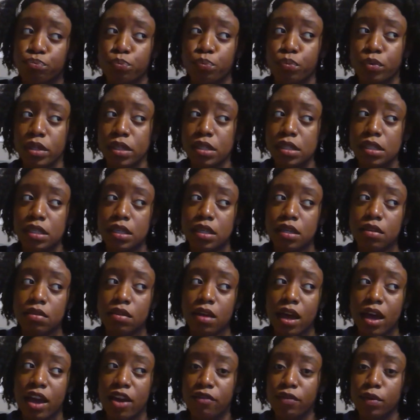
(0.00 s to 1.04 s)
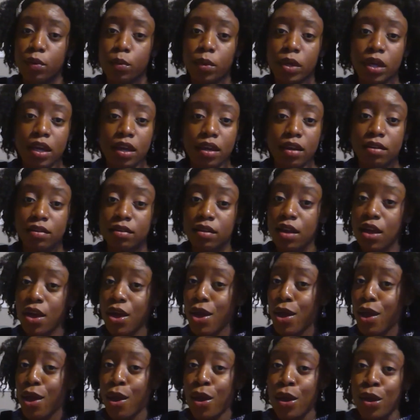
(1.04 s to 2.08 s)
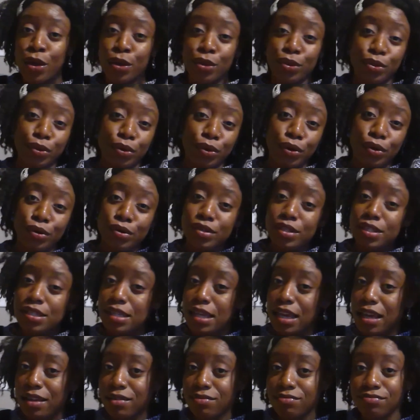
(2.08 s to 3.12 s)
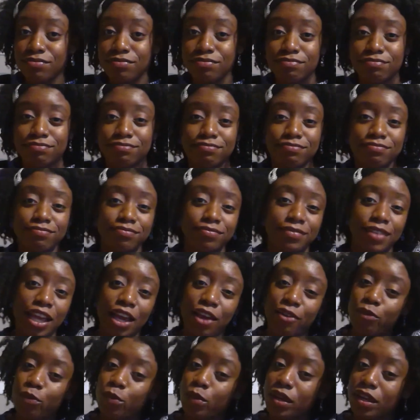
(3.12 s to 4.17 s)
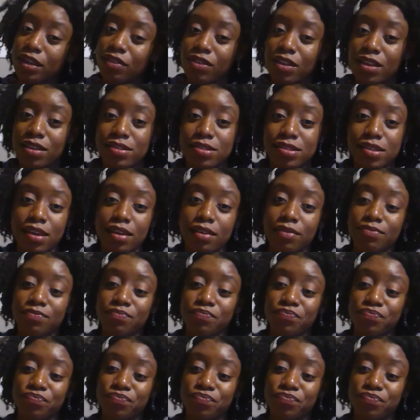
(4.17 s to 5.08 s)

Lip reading: We see that every weekend the girls sing. Every weekend they sing.